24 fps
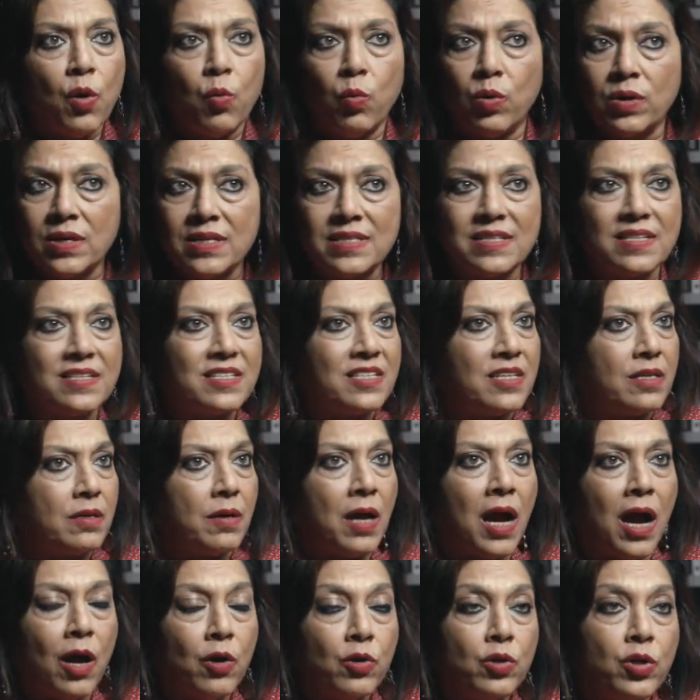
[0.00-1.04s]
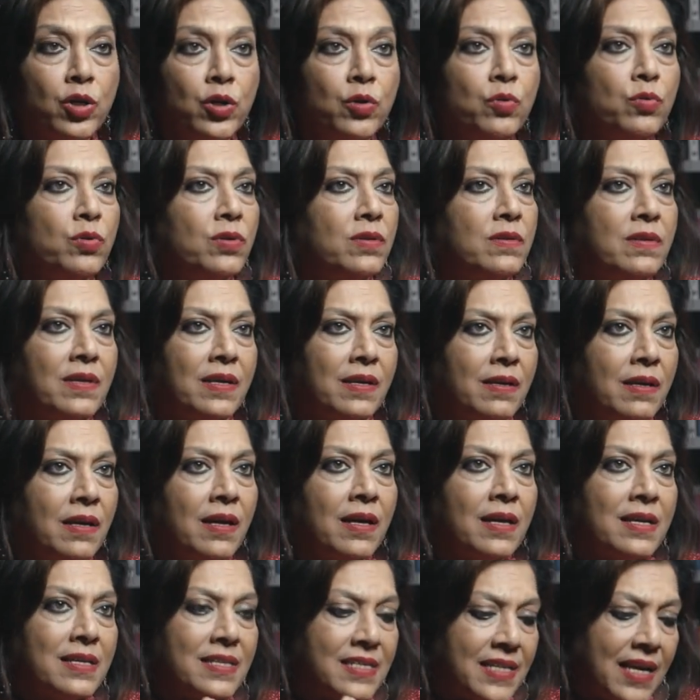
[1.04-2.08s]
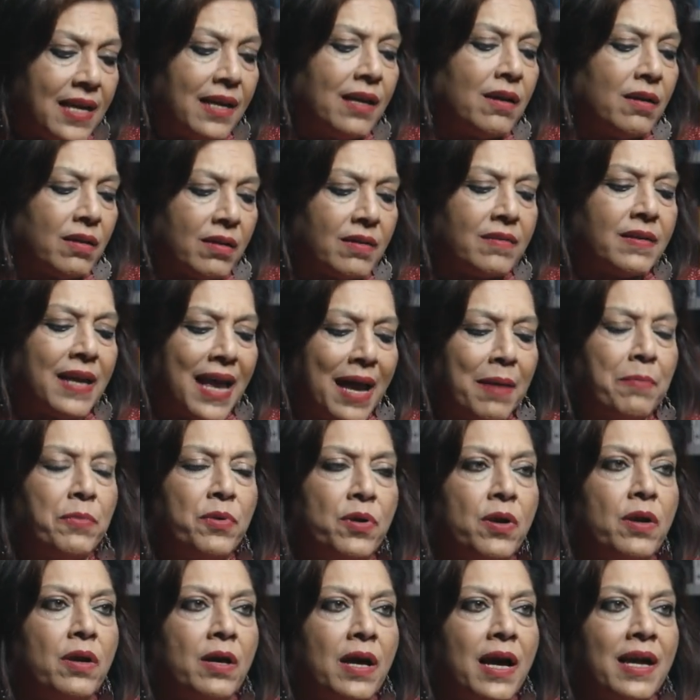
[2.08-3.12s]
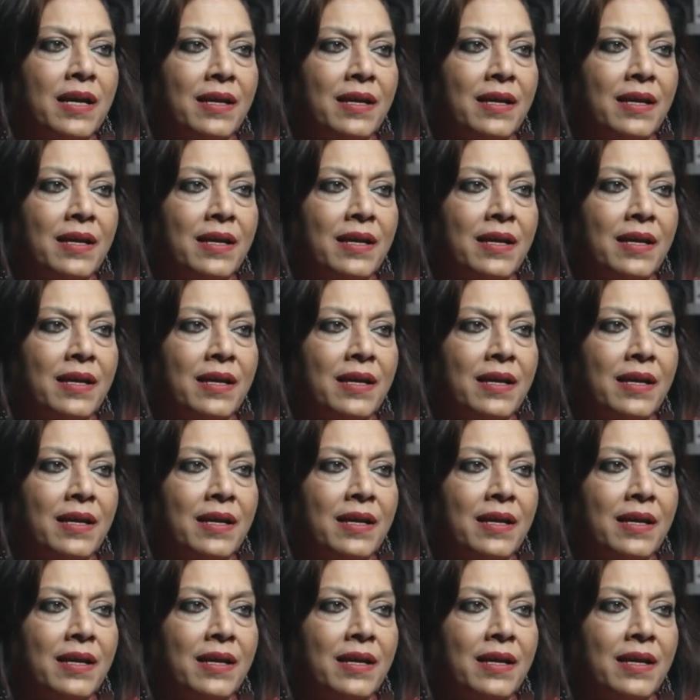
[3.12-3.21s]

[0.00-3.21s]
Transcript: What is the cinema? How do you take a camera